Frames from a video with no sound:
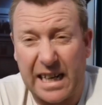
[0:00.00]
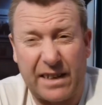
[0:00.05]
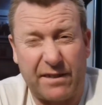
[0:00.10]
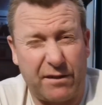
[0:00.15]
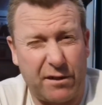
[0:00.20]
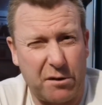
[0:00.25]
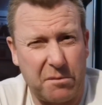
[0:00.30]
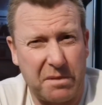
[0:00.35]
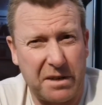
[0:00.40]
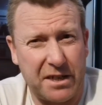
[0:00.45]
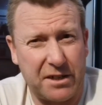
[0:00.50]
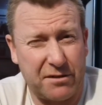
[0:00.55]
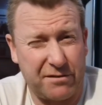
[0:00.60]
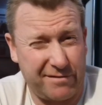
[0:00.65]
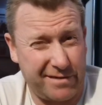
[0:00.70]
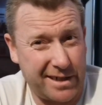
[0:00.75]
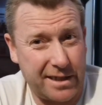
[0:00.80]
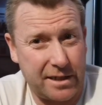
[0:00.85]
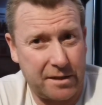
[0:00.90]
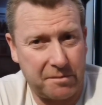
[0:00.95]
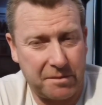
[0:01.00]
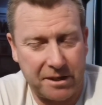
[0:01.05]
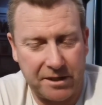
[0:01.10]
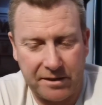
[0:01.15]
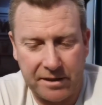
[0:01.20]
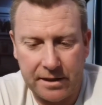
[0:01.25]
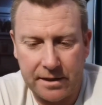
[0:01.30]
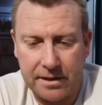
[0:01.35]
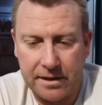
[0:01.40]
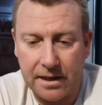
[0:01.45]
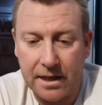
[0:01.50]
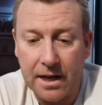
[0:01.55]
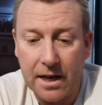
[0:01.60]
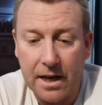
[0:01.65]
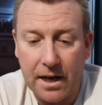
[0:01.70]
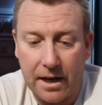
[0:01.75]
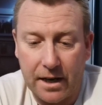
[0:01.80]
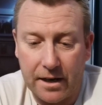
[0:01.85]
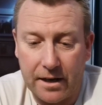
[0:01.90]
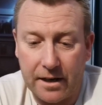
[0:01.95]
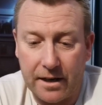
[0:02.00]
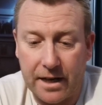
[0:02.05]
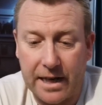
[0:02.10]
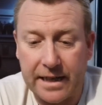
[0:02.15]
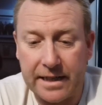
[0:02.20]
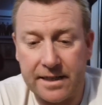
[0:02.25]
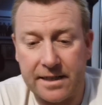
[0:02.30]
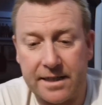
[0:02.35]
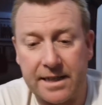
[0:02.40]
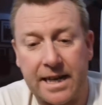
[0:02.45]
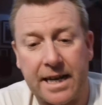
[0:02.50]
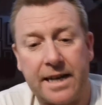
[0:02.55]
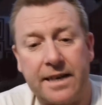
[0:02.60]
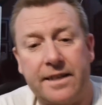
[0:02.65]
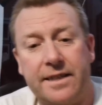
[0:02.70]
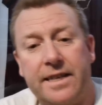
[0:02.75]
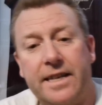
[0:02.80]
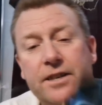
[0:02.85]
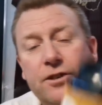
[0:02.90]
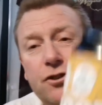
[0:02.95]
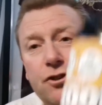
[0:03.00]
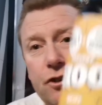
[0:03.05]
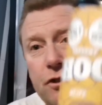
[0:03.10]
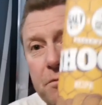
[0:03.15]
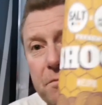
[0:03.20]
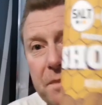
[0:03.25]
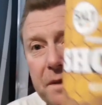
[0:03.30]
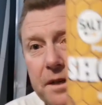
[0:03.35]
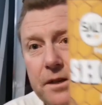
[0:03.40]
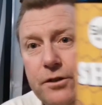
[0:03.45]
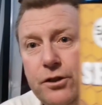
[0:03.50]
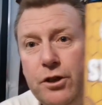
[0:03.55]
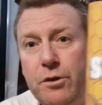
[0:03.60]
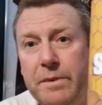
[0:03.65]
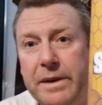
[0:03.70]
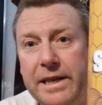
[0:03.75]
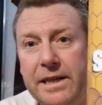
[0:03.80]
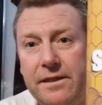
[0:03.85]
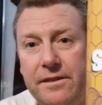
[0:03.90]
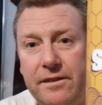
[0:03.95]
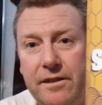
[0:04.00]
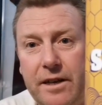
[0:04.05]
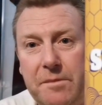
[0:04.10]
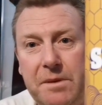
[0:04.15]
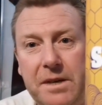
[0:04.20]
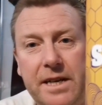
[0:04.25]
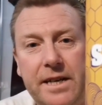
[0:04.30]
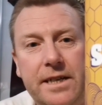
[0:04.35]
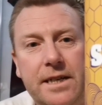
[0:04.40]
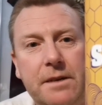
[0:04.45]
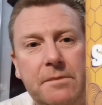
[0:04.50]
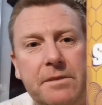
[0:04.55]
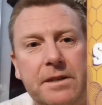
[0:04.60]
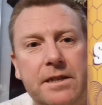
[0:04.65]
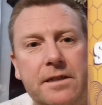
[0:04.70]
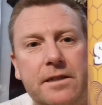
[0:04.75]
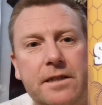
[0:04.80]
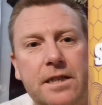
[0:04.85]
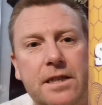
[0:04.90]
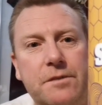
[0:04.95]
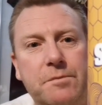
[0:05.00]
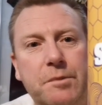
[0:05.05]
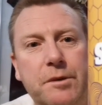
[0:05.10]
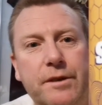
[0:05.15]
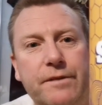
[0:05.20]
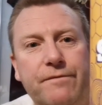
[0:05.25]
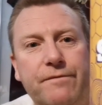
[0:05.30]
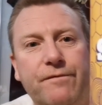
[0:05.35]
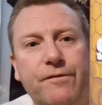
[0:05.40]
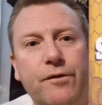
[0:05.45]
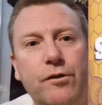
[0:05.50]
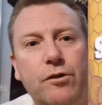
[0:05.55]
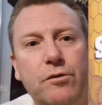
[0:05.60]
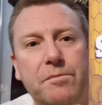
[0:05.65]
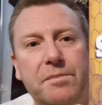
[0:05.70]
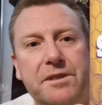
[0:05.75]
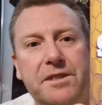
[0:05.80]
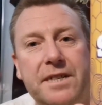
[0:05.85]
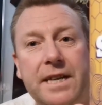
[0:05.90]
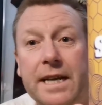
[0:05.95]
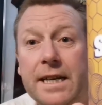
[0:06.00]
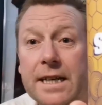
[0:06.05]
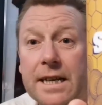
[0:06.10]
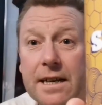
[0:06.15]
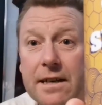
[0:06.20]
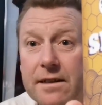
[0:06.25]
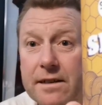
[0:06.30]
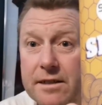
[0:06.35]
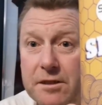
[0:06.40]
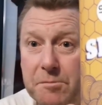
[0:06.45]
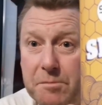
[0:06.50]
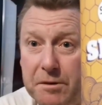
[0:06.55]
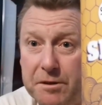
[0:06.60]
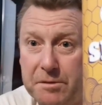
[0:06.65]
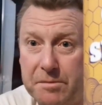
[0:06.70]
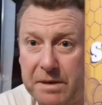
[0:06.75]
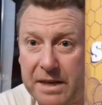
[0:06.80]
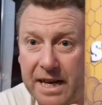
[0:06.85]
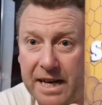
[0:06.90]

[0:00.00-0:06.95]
a few beers already, to be honest. And it's a can of their Shoop New England IPA, coming in at 6.4%. It's supposed to